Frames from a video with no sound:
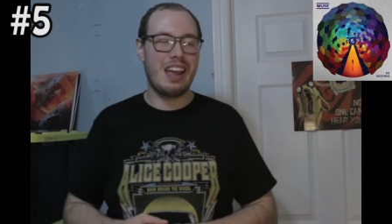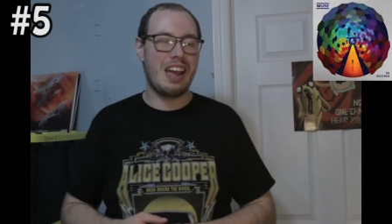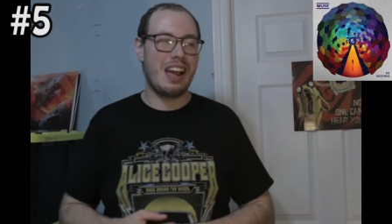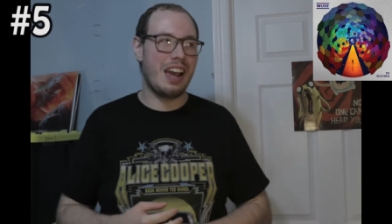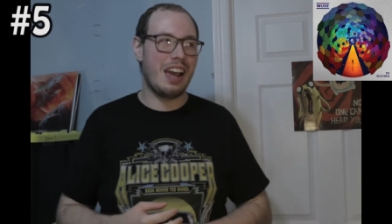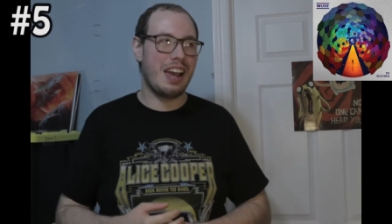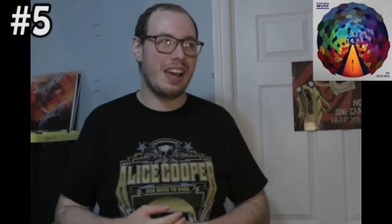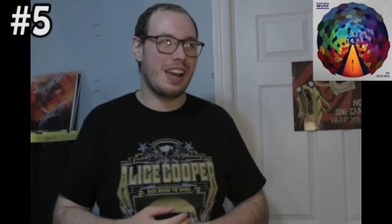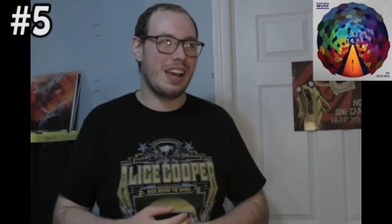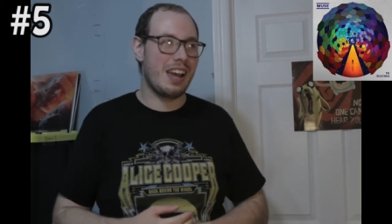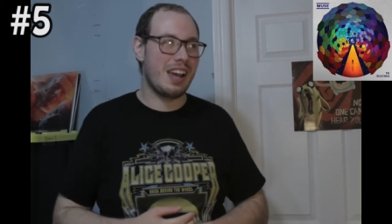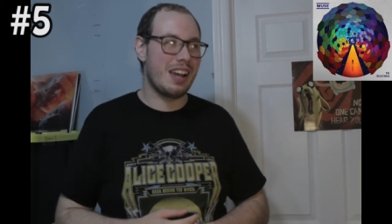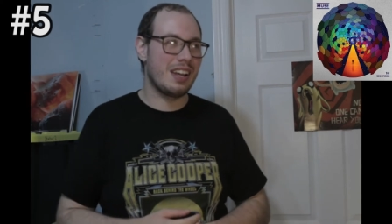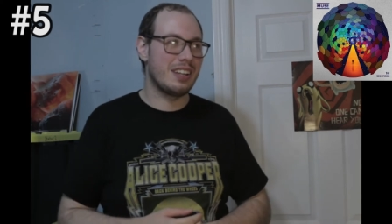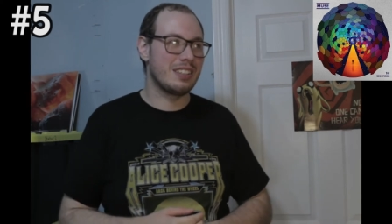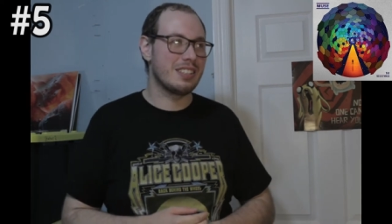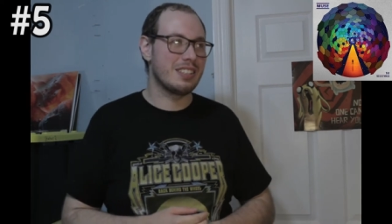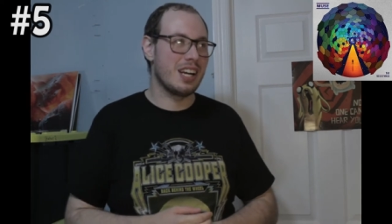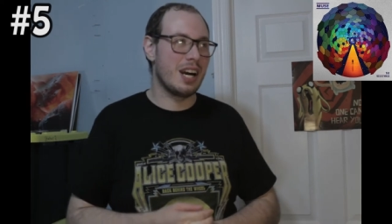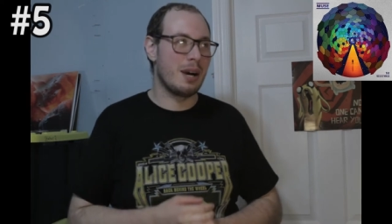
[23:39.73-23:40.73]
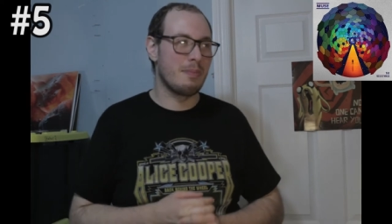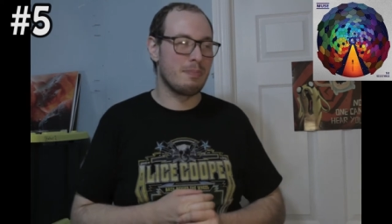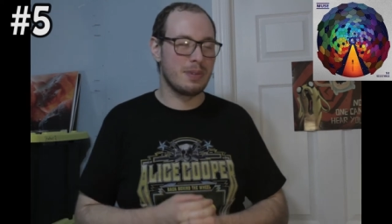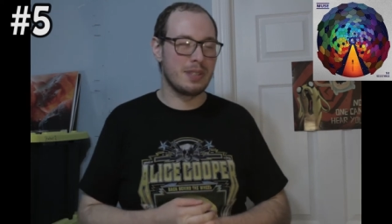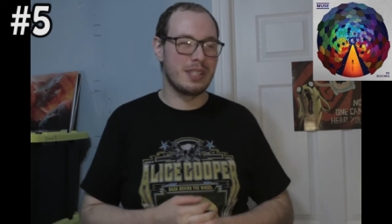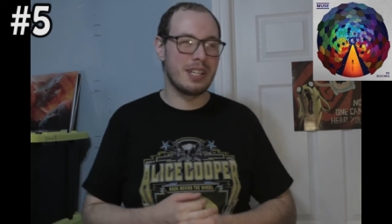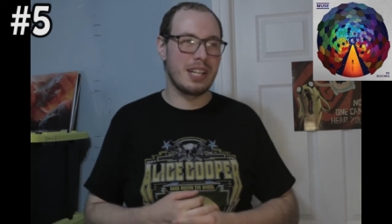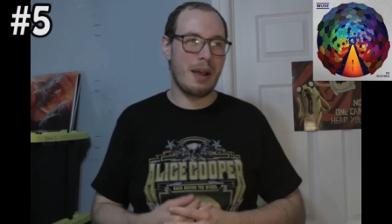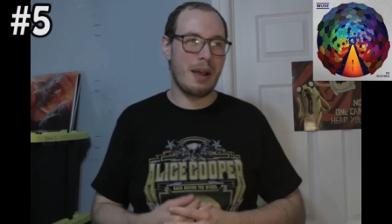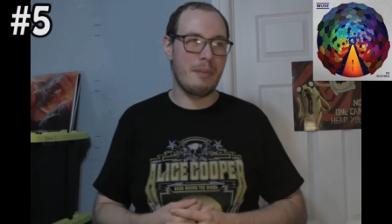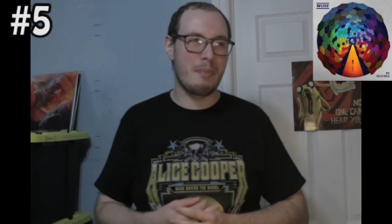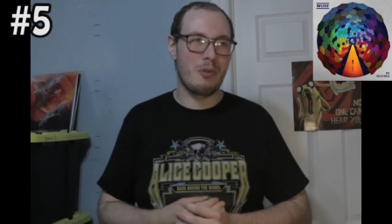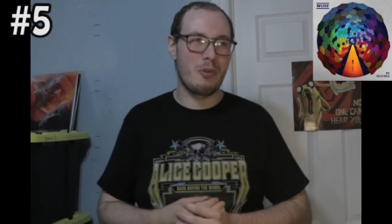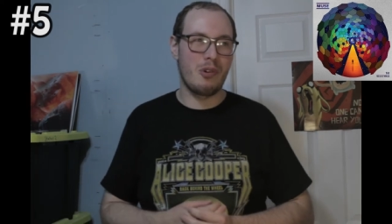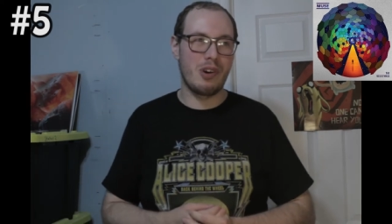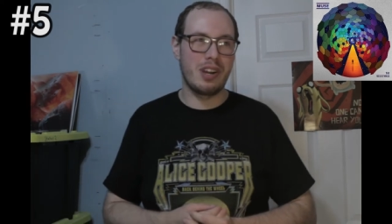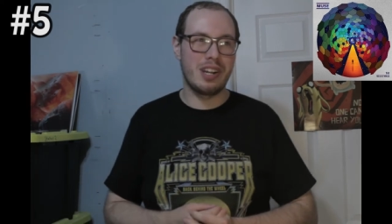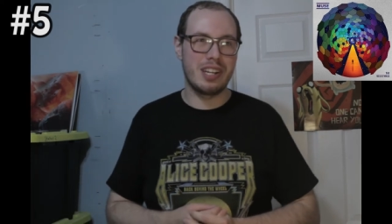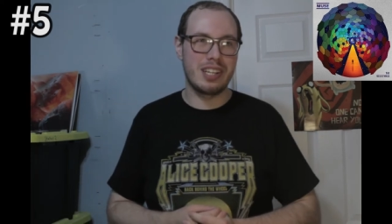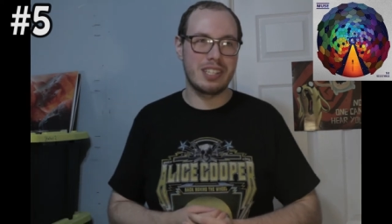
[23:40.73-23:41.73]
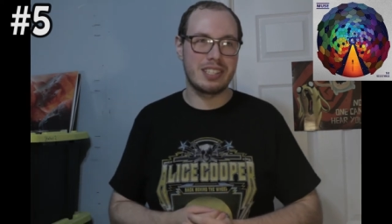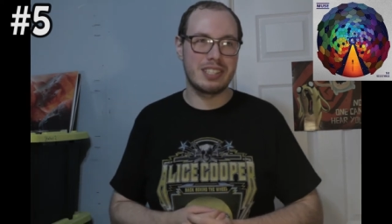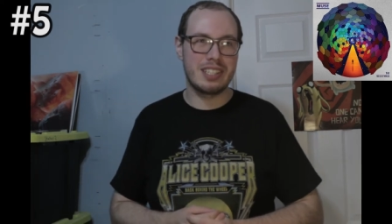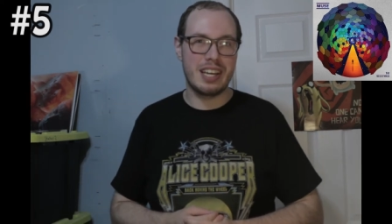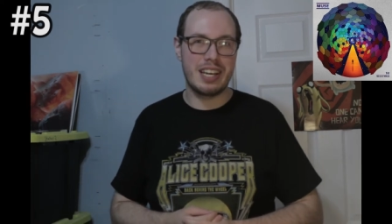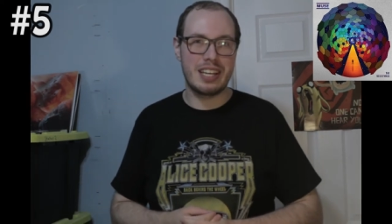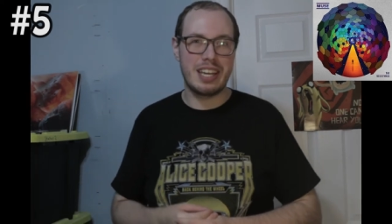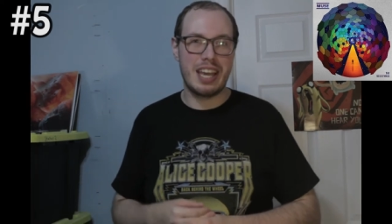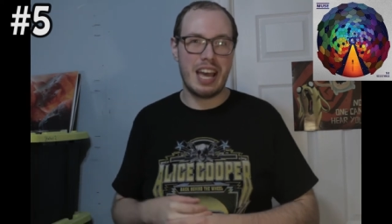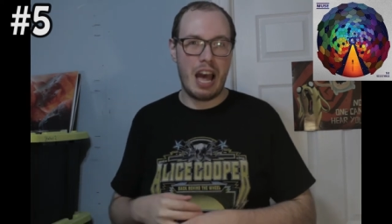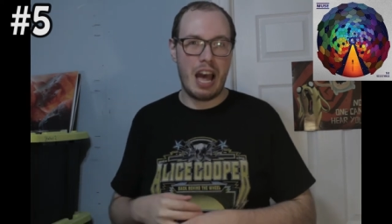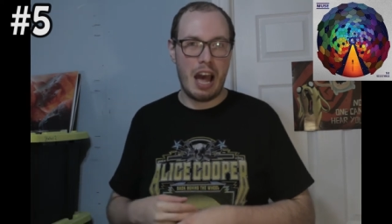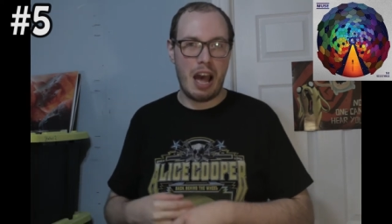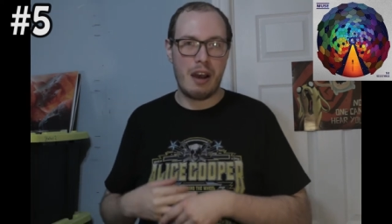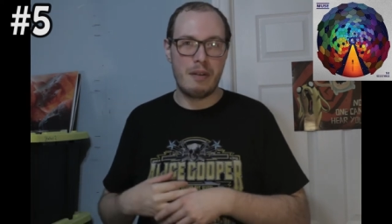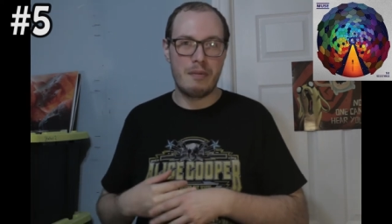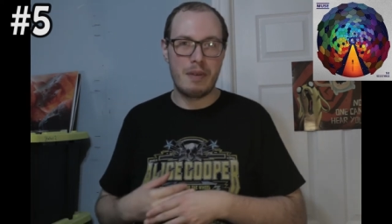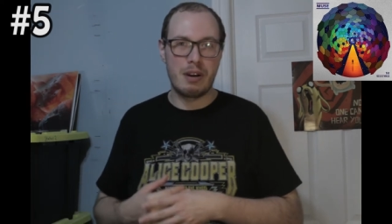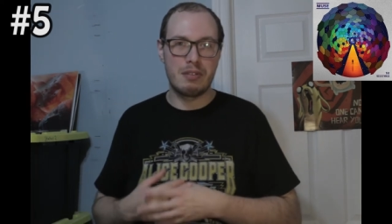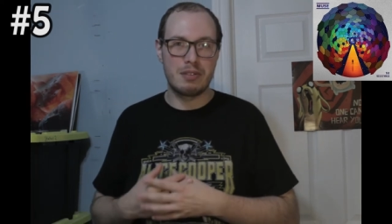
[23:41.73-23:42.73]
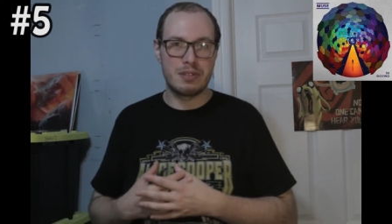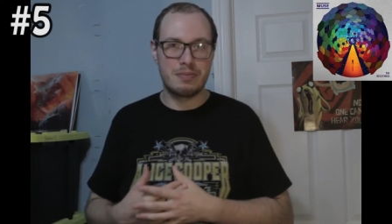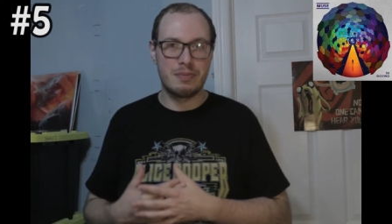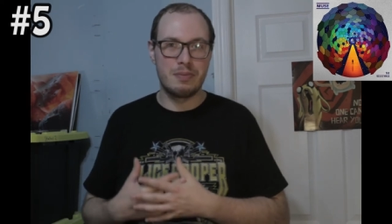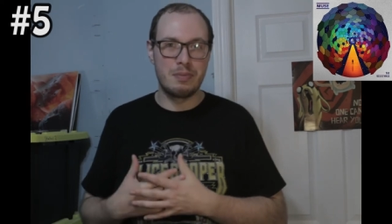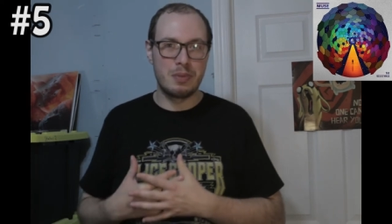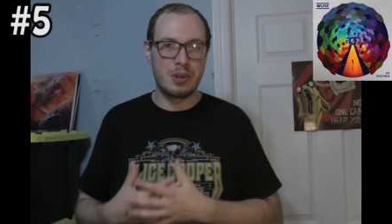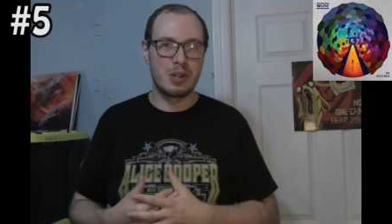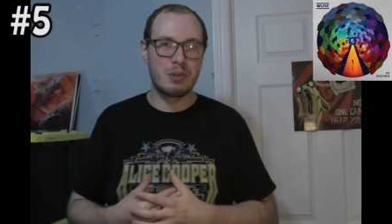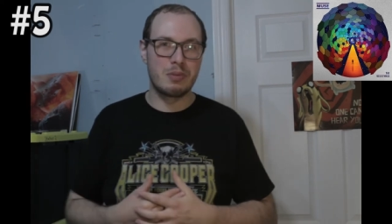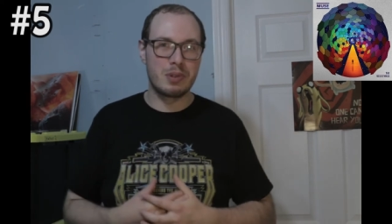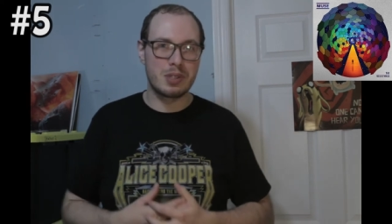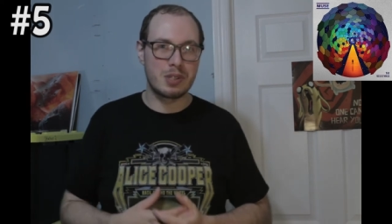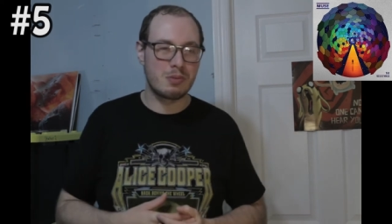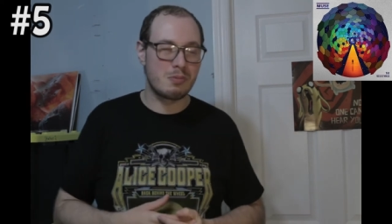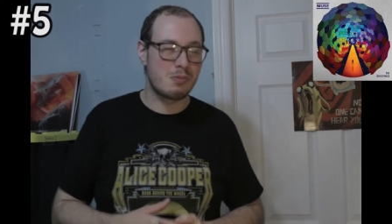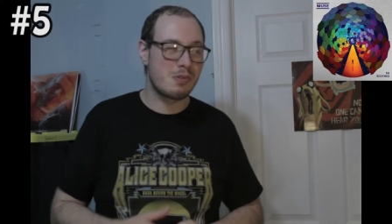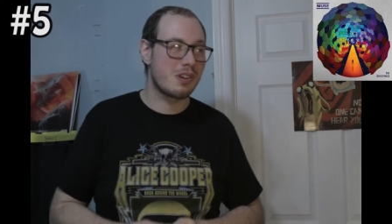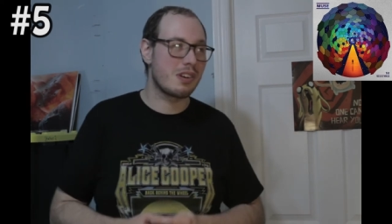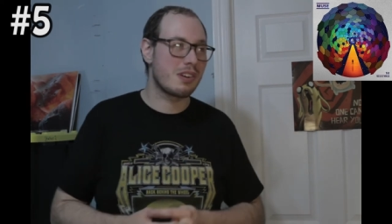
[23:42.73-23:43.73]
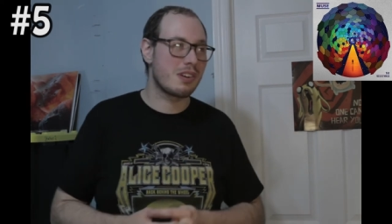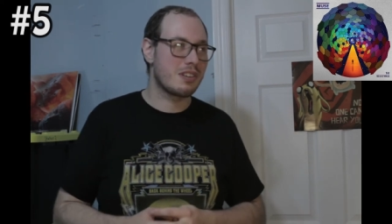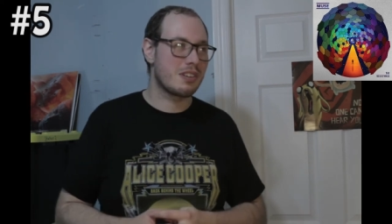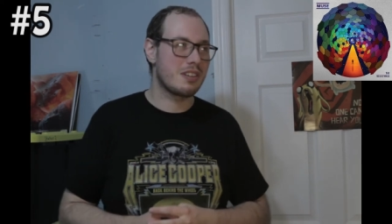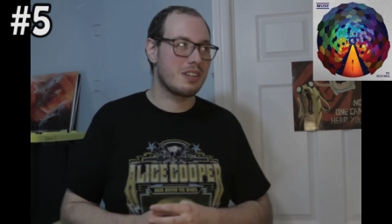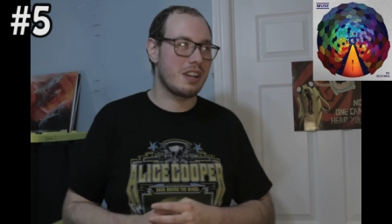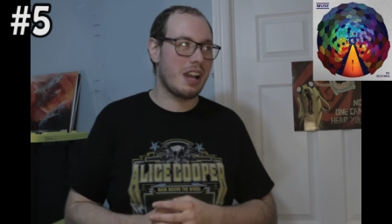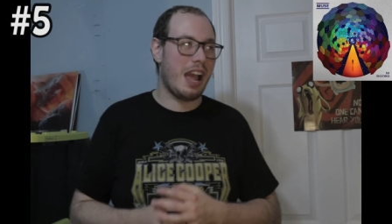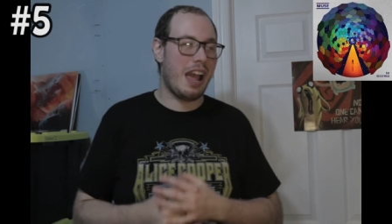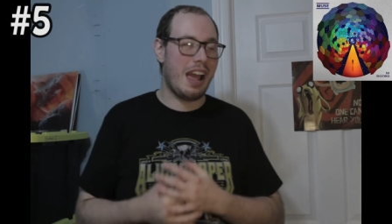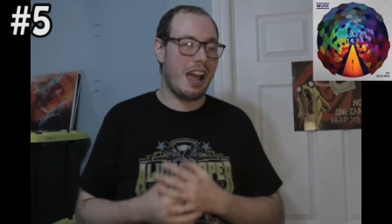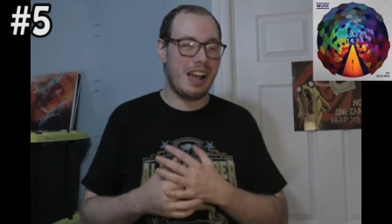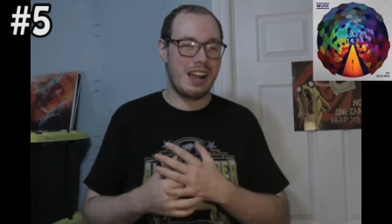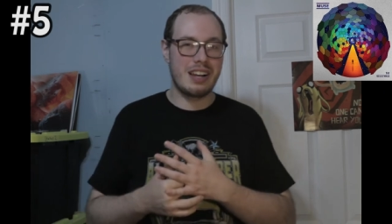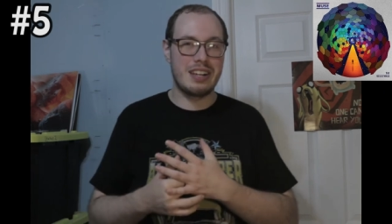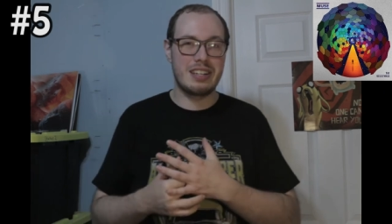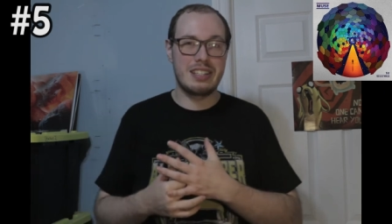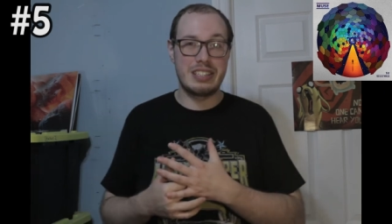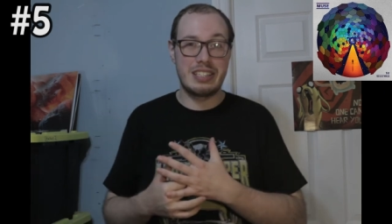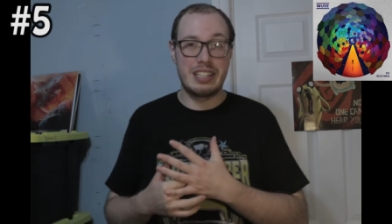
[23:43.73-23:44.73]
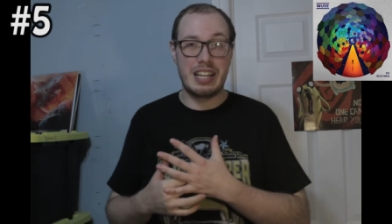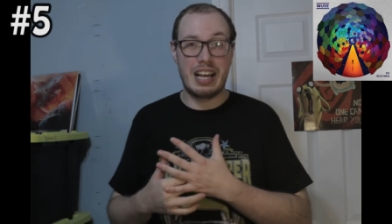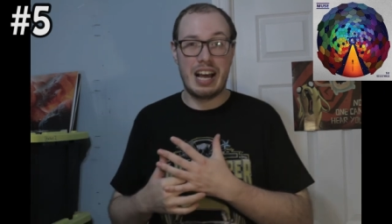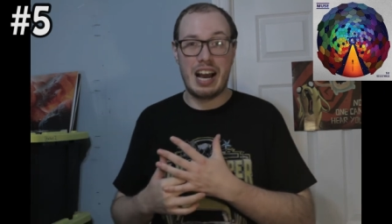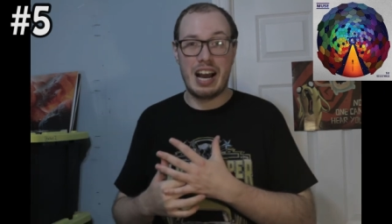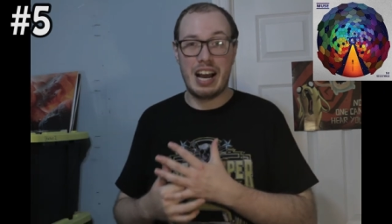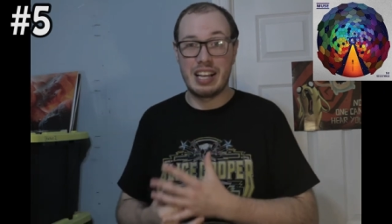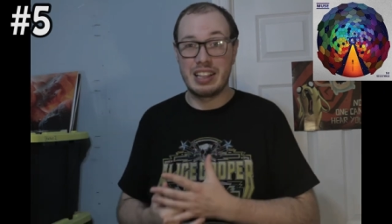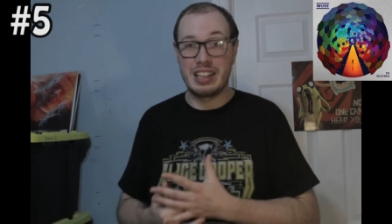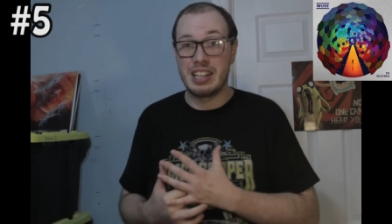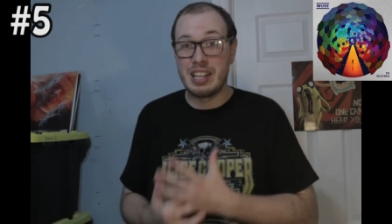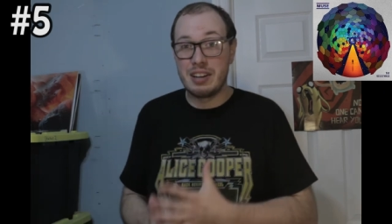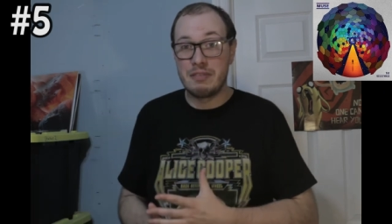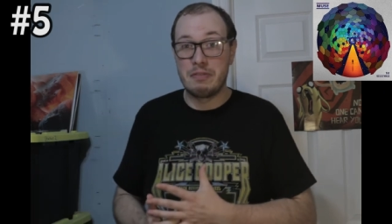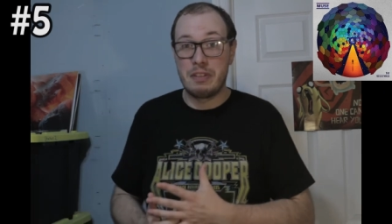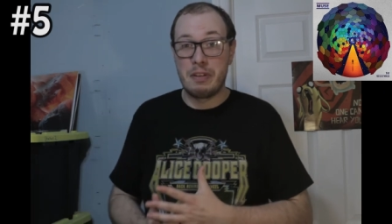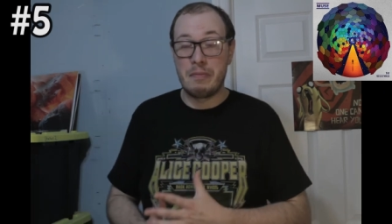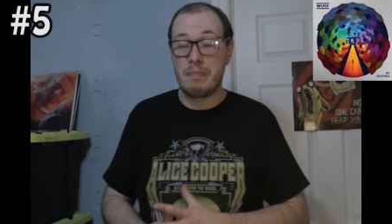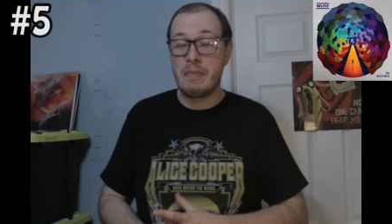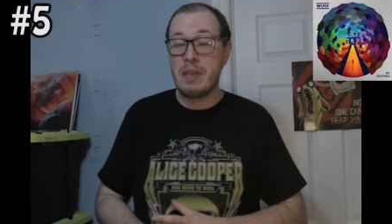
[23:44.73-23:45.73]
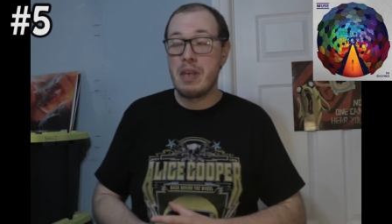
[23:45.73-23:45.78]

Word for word: And up until that point, it's like, yeah, I, I was familiar with their work and I love them